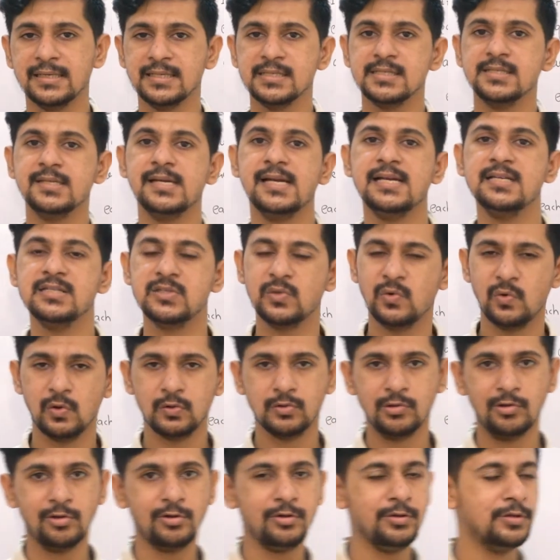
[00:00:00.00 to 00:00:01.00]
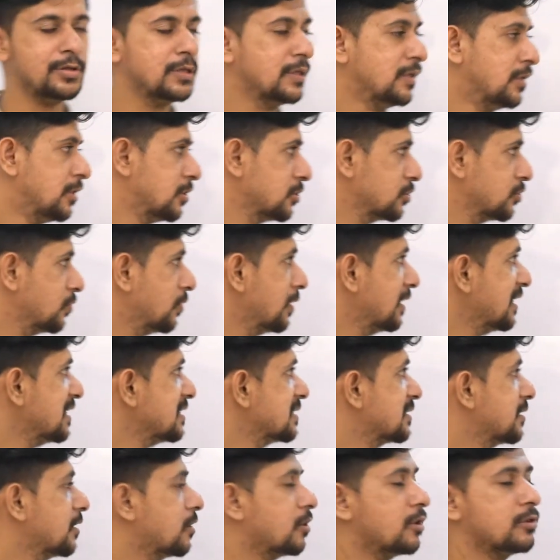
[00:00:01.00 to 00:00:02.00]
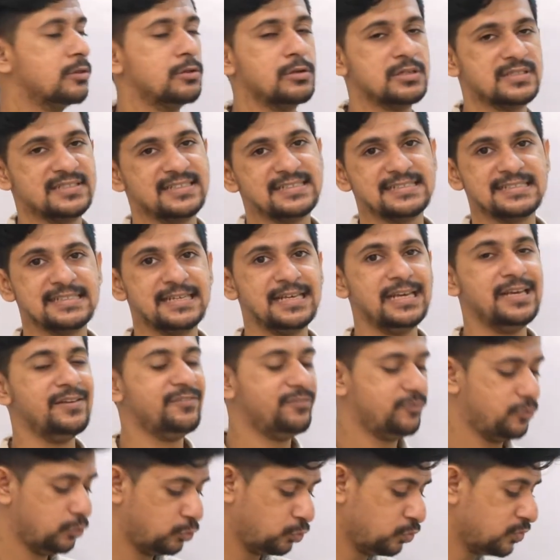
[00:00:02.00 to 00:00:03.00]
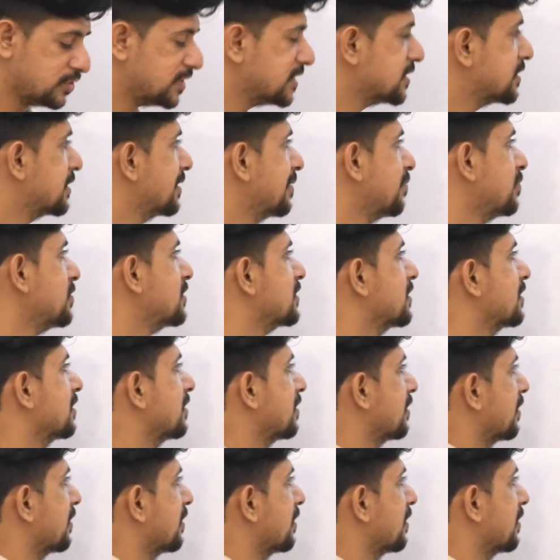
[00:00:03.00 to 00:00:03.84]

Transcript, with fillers: understand Zerothlaw. So what does Zerothlaw says? If two systems,